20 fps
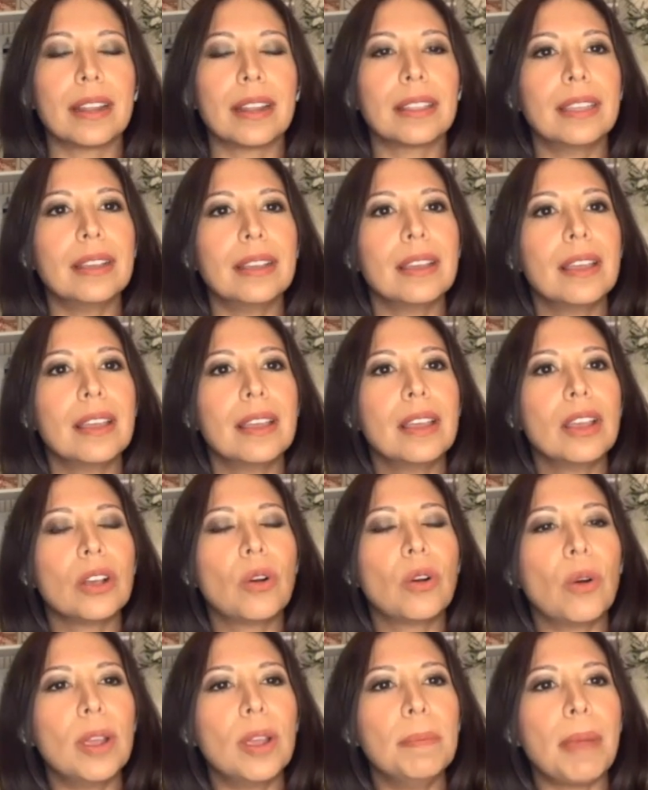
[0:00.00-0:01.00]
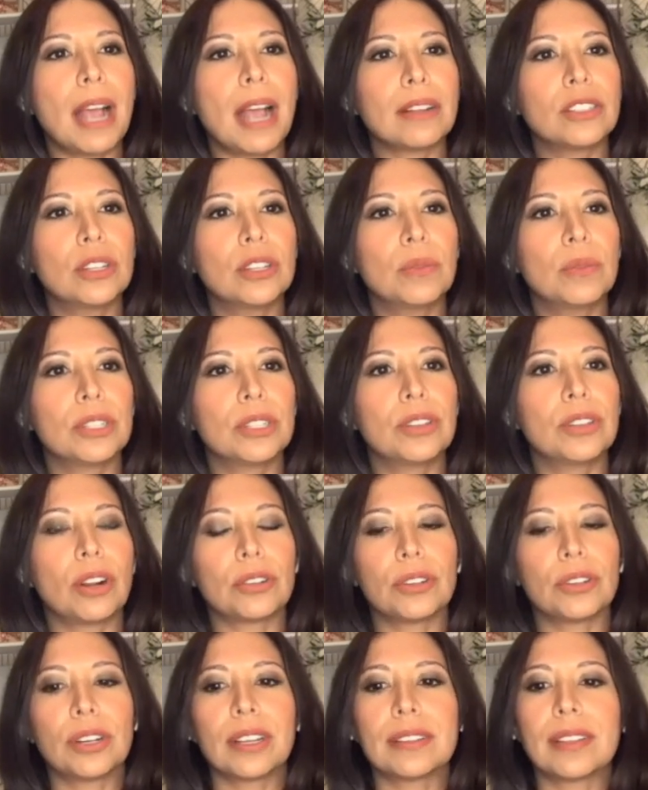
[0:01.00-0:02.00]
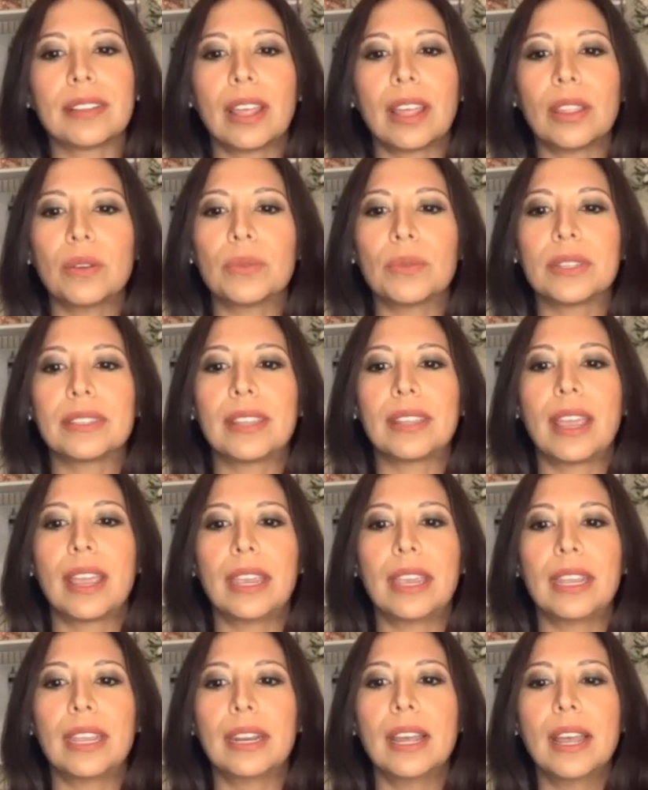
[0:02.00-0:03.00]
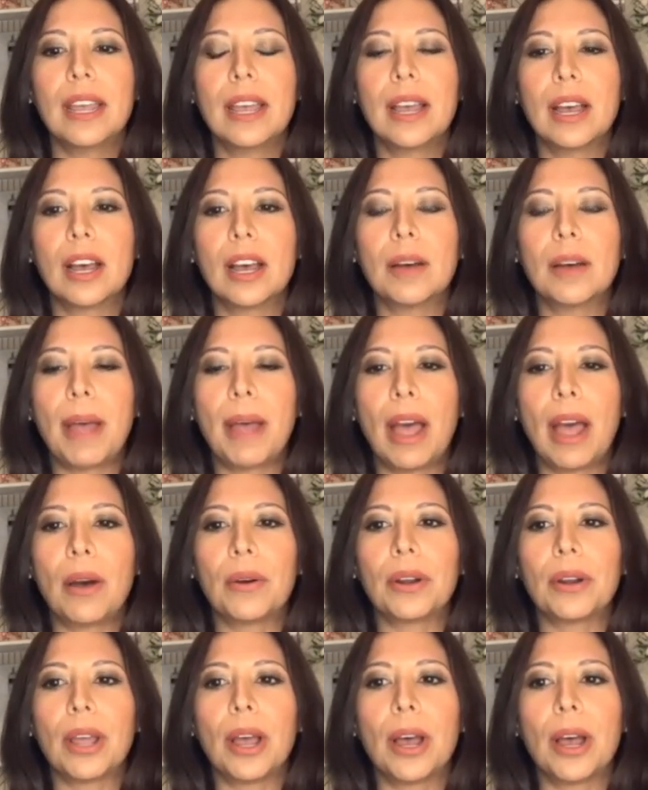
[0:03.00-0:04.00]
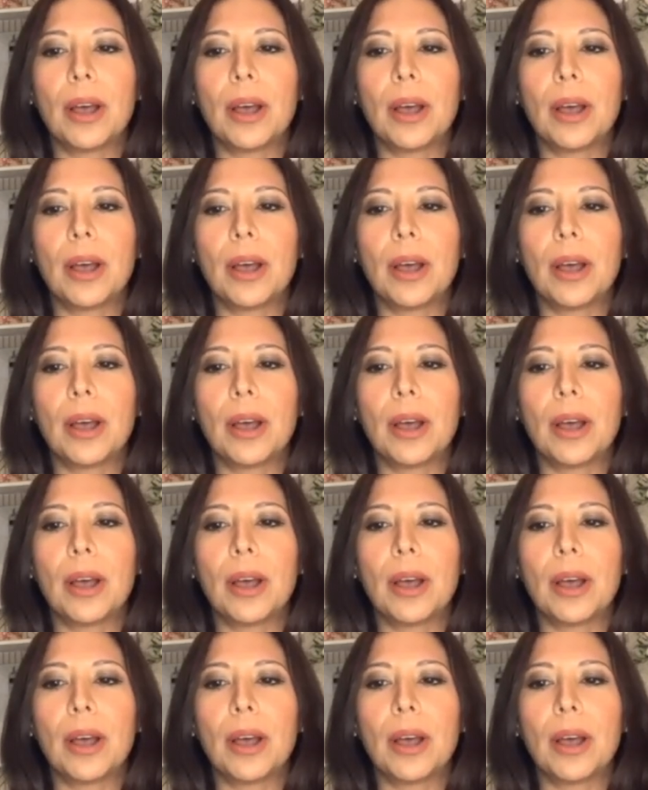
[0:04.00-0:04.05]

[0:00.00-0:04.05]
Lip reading: And I think going back to what Dr. Quezada was saying about